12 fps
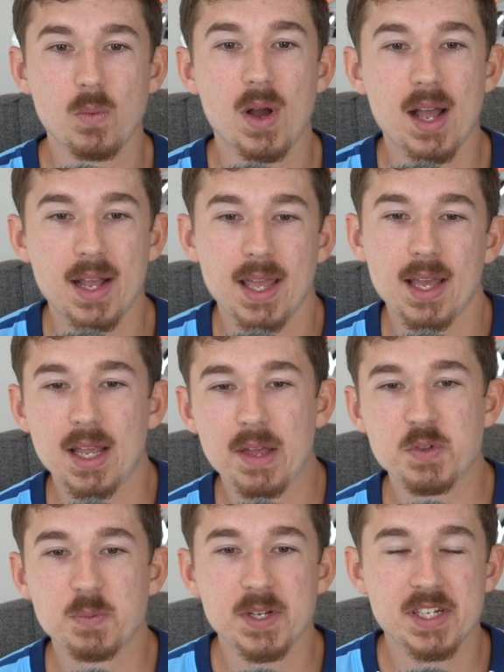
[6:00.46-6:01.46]
why I can't
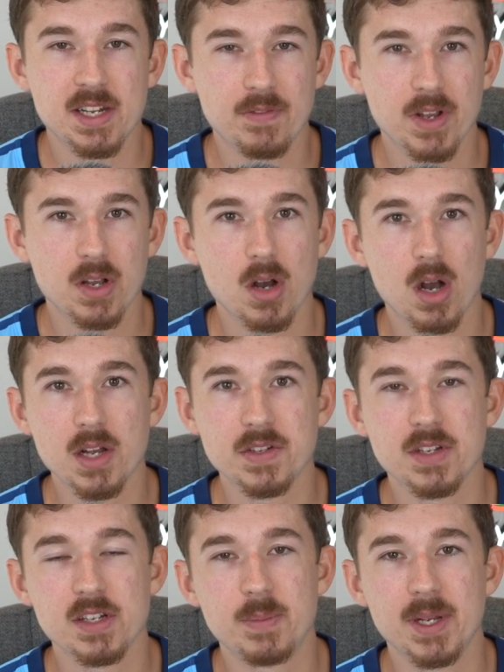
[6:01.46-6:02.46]
give specific
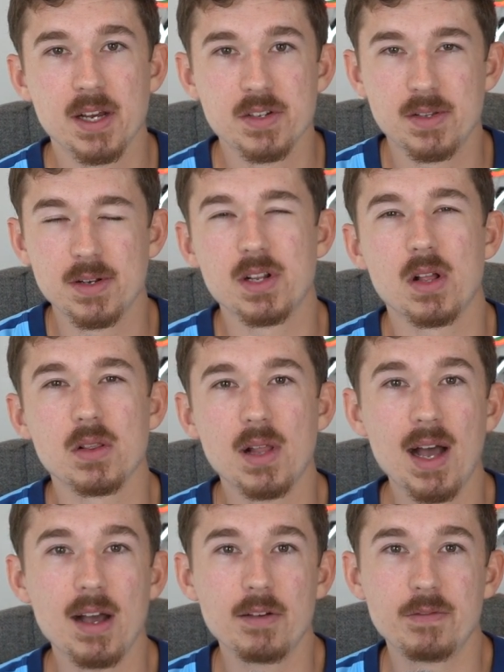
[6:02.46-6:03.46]
costs is because there's a
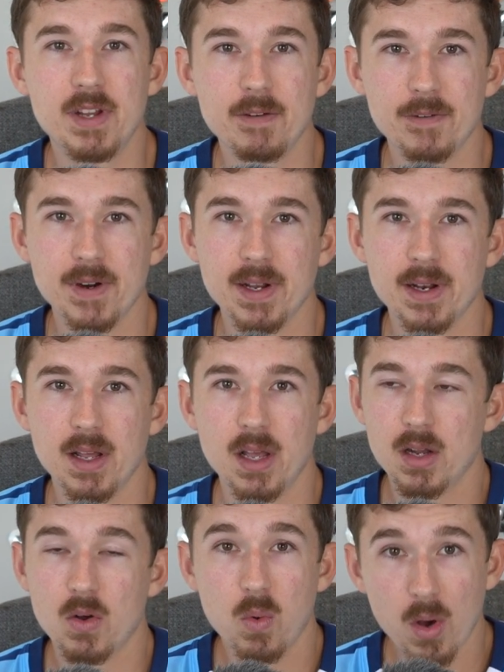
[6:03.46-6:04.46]
lot of different
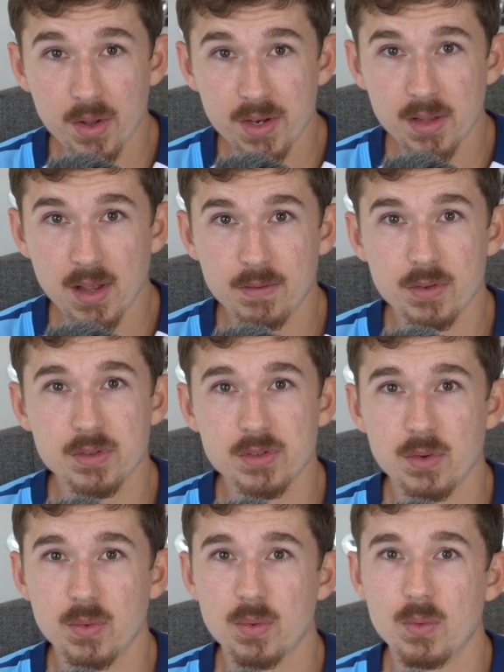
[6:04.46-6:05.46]
quality
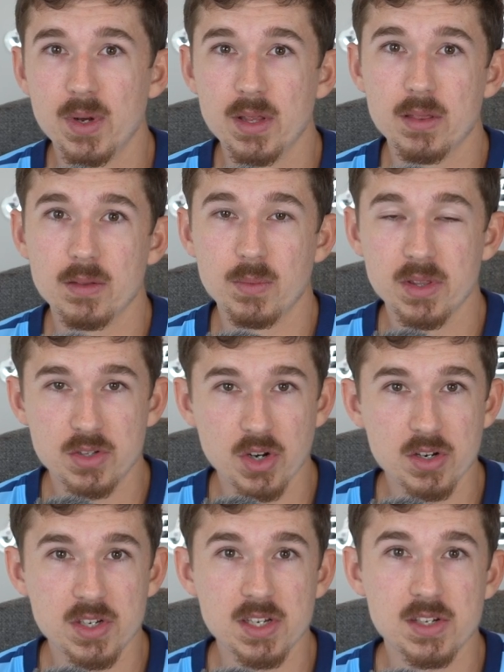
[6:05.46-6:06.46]
levels with
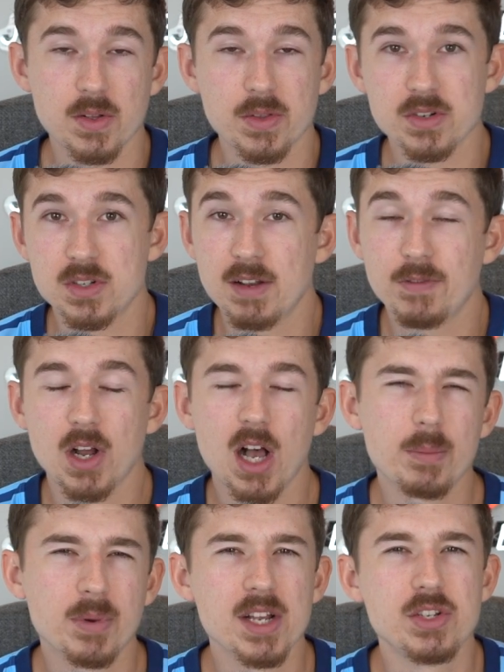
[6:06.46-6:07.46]
jerseys. So there's different
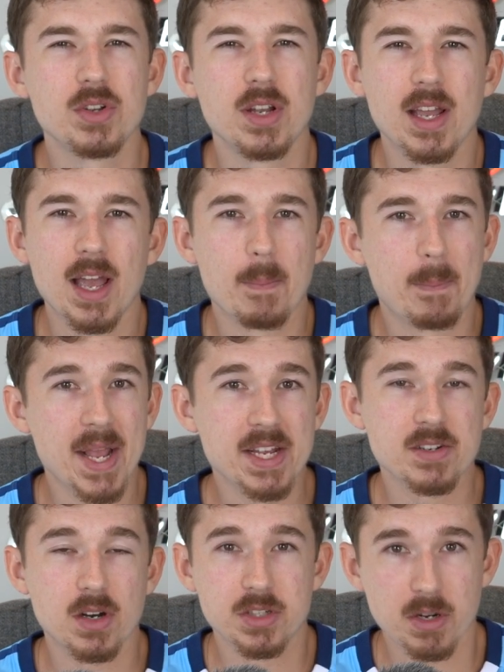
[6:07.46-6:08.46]
upgrades you can get
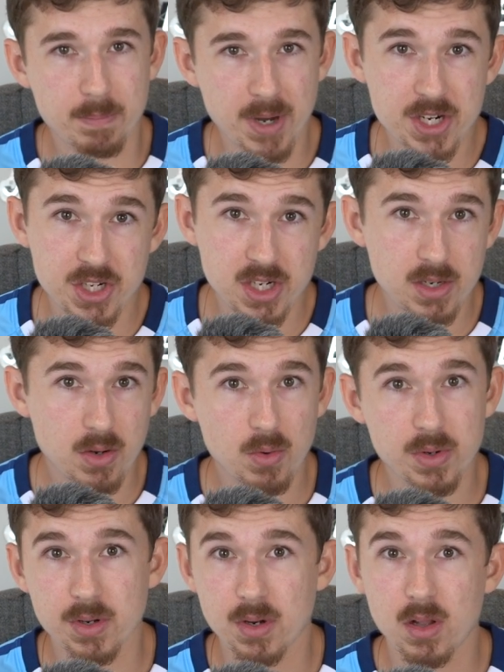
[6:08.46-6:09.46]
based on your budget
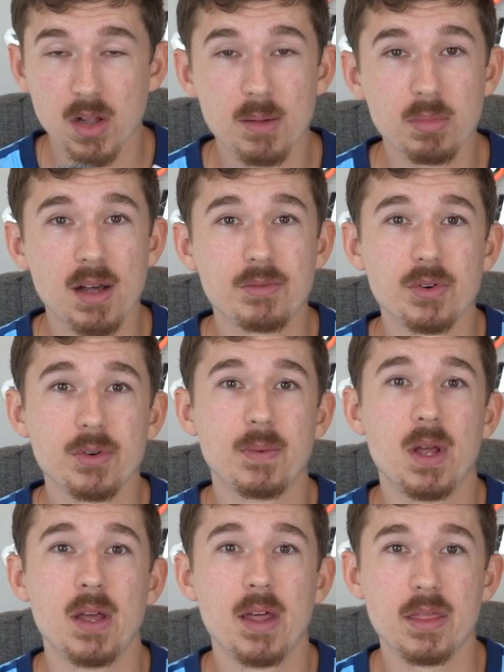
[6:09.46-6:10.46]
or your club level.
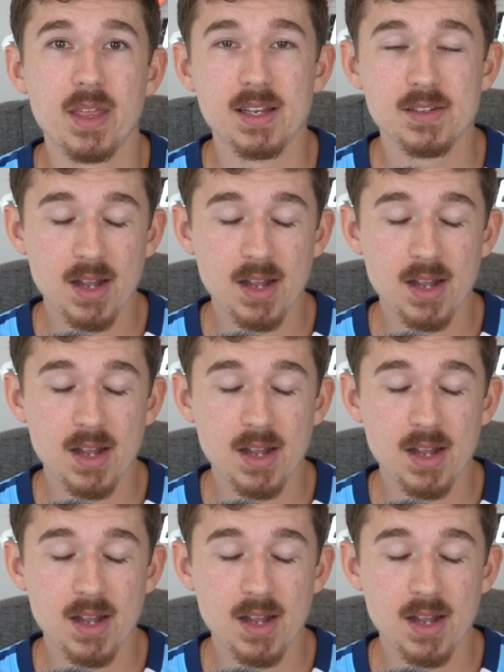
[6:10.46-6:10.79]
Things